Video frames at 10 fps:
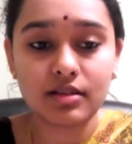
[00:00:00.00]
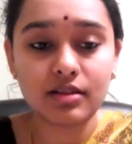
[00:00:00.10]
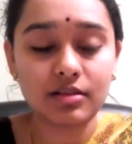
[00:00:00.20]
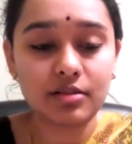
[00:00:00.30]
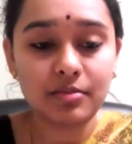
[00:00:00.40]

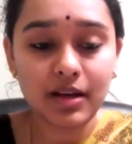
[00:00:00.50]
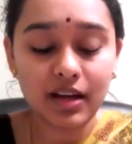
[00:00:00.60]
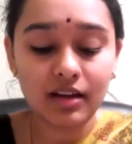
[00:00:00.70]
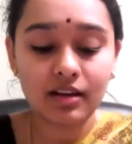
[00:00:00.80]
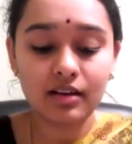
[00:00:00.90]
you
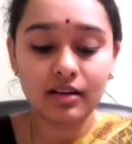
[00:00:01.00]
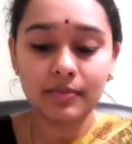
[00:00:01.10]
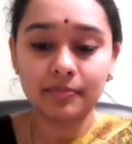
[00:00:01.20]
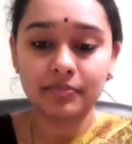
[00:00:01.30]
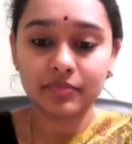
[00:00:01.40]
may
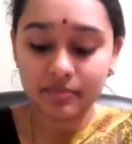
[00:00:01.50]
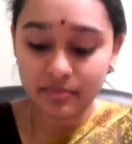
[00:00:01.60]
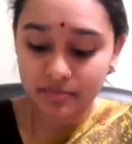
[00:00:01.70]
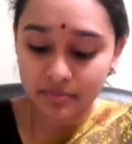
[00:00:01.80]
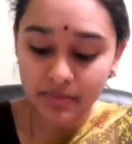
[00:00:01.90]

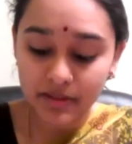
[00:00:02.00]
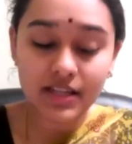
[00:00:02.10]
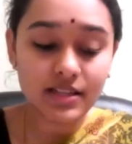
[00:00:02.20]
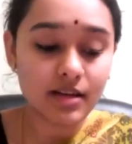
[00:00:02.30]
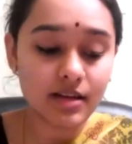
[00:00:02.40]

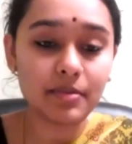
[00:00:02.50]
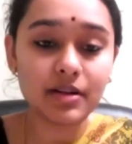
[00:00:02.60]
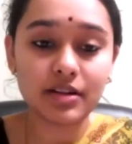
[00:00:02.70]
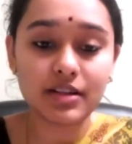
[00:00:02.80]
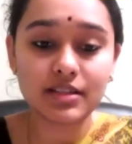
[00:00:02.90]
please
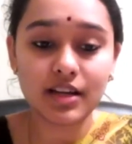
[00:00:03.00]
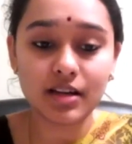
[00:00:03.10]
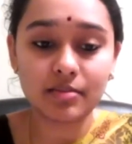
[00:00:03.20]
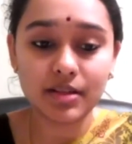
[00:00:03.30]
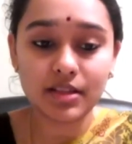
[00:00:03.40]
submit your
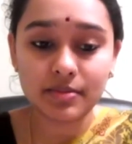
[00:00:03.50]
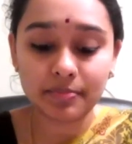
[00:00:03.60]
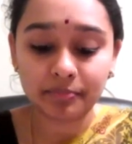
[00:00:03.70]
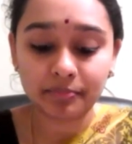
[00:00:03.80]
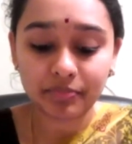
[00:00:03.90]
assignments
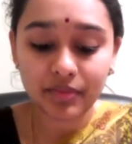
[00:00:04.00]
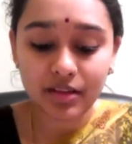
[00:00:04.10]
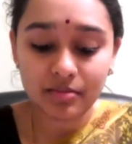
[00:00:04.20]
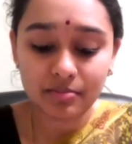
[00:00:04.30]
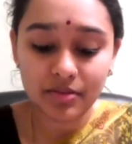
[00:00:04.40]

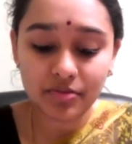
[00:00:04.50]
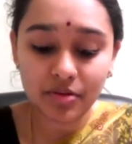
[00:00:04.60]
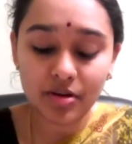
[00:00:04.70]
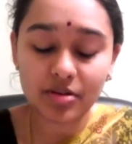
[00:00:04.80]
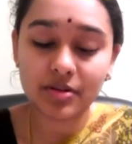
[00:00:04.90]

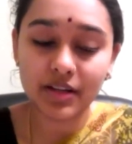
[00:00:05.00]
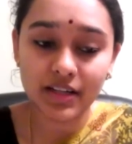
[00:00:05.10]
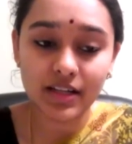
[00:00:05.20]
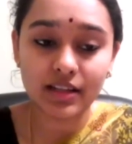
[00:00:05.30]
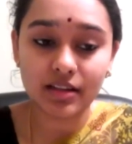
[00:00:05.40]
before
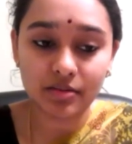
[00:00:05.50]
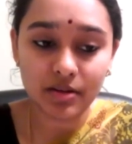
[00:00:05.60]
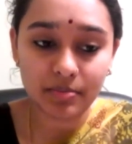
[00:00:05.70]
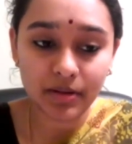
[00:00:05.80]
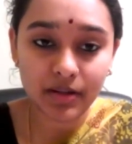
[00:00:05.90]
20th
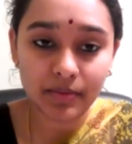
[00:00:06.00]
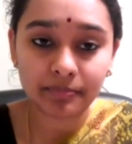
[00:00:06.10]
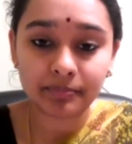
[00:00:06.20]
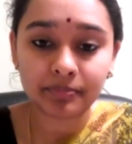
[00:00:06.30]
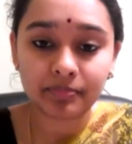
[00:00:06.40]
November.
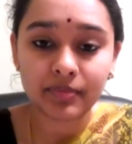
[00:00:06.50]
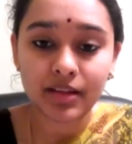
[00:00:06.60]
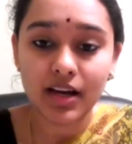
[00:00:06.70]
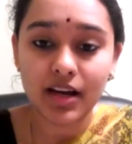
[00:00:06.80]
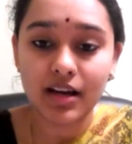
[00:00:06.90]

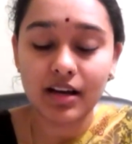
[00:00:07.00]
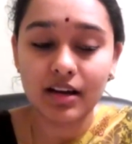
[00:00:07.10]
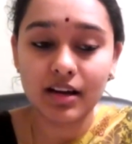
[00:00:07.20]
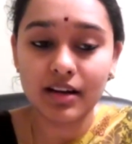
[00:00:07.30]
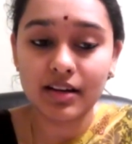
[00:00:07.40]

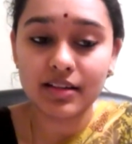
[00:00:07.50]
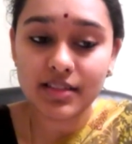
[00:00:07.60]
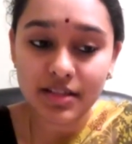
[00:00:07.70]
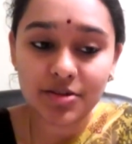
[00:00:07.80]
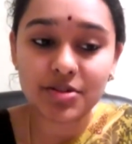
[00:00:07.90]
and to
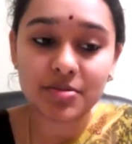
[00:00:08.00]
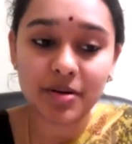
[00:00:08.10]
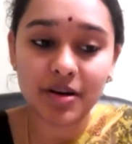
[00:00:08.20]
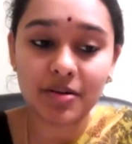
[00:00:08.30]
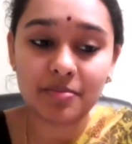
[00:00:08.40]
see you
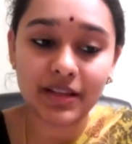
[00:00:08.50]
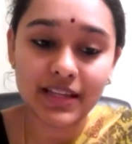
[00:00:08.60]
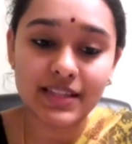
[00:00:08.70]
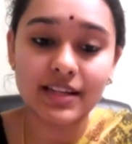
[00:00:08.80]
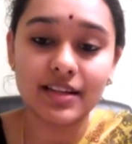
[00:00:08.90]
tomorrow.
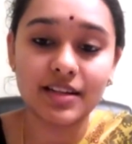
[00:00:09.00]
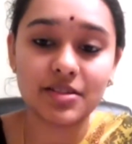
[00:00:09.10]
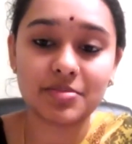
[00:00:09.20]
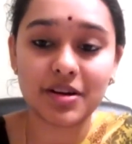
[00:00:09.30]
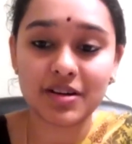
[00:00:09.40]
Please attend
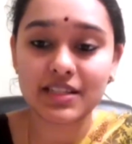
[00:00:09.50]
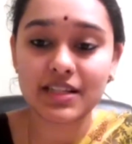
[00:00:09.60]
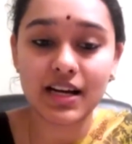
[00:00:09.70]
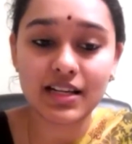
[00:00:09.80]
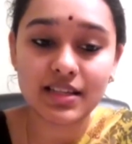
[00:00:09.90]
tomorrow's
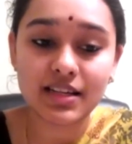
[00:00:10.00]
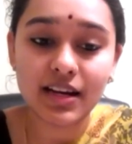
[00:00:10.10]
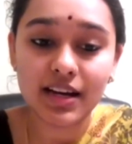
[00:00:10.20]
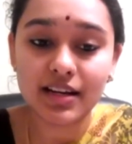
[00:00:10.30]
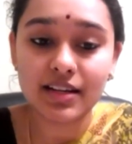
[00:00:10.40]
class.
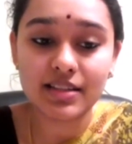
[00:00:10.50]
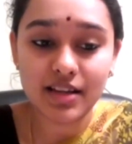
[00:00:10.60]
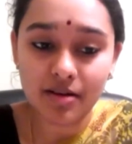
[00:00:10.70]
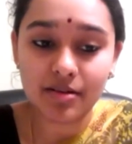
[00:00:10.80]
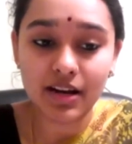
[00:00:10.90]
It is
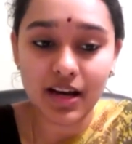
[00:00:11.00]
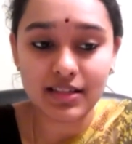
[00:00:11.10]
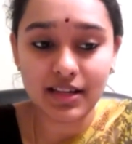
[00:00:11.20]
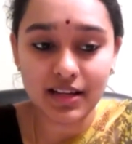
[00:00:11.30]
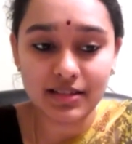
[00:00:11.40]
our
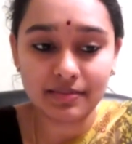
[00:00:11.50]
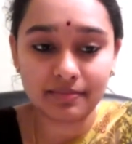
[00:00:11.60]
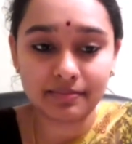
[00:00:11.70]
last class.